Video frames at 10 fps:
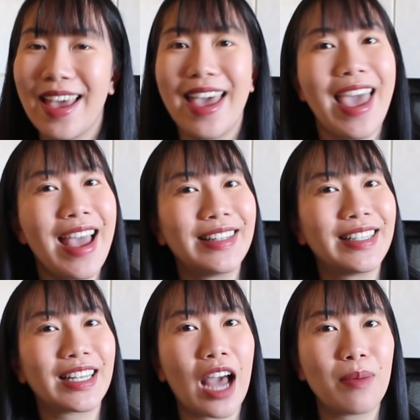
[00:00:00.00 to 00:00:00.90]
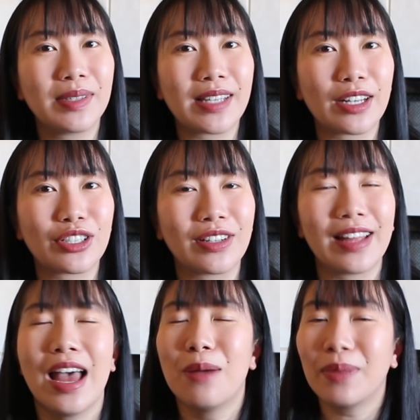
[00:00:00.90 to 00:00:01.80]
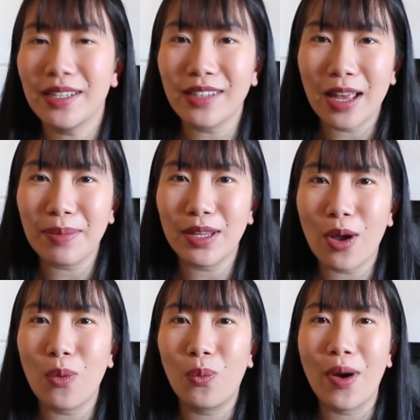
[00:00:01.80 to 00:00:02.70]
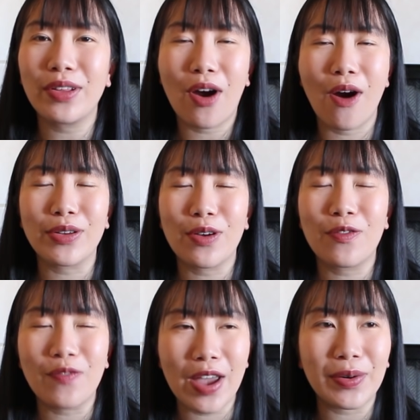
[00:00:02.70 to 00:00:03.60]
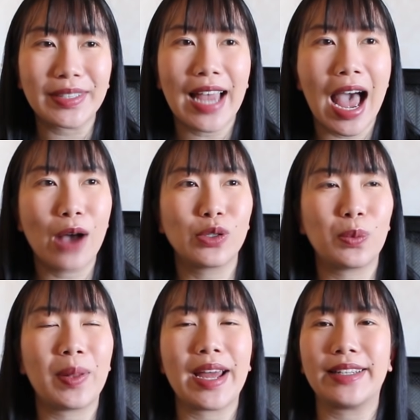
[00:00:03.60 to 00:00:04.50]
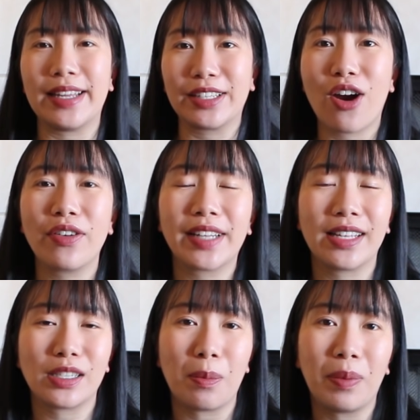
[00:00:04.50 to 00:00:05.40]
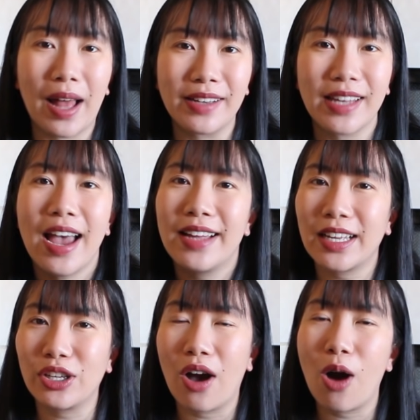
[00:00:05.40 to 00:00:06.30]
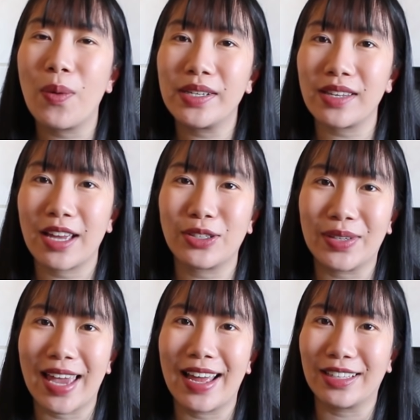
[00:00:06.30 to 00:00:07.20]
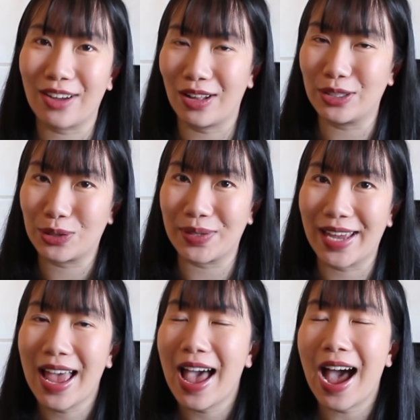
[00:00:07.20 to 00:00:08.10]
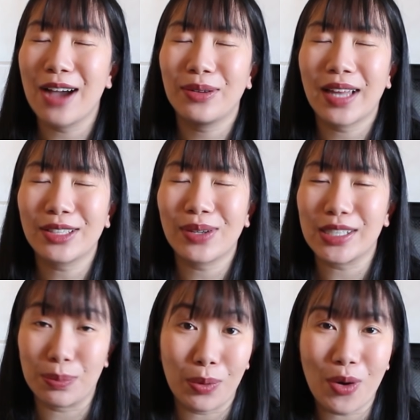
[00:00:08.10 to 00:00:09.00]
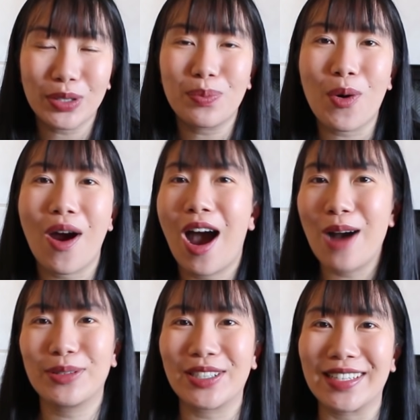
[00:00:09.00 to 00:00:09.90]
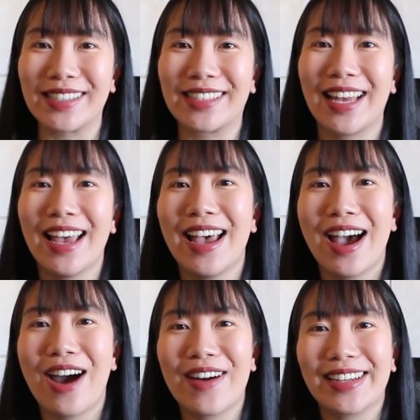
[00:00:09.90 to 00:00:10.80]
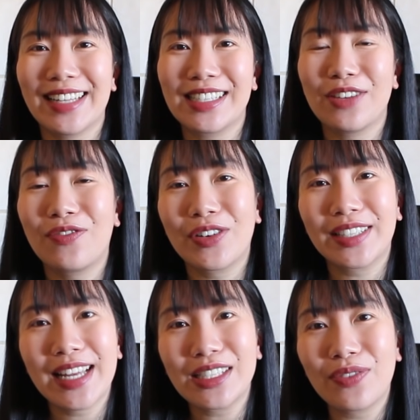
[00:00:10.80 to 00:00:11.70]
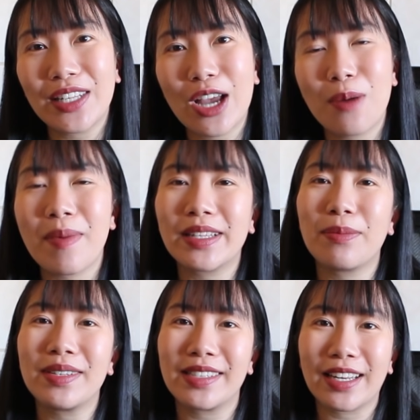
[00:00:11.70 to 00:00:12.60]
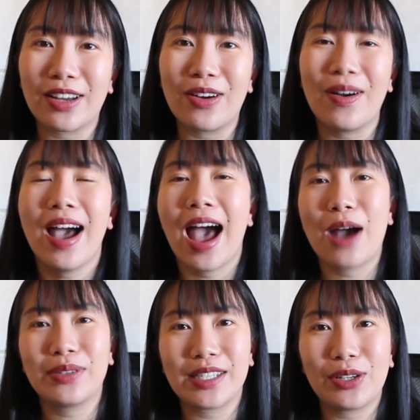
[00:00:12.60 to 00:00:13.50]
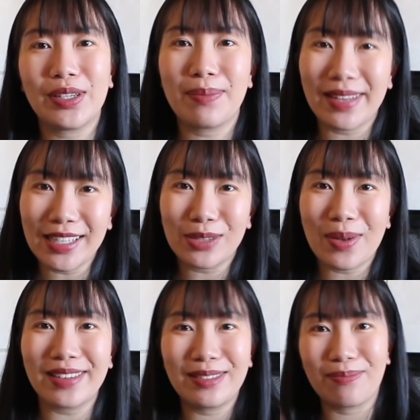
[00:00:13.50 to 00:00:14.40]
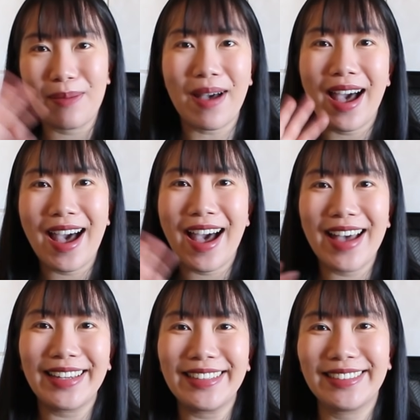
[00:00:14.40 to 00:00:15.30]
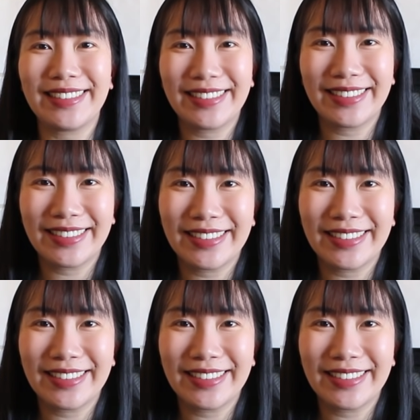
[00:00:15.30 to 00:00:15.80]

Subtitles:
And in the comment section, please let me know what are your favorite houseplant and gardening supplies that you always like to get at Dollar Tree. I would like to explore more options. Alright, that's it for today's video. My name is Nicole. I will see you in my next one. Bye bye!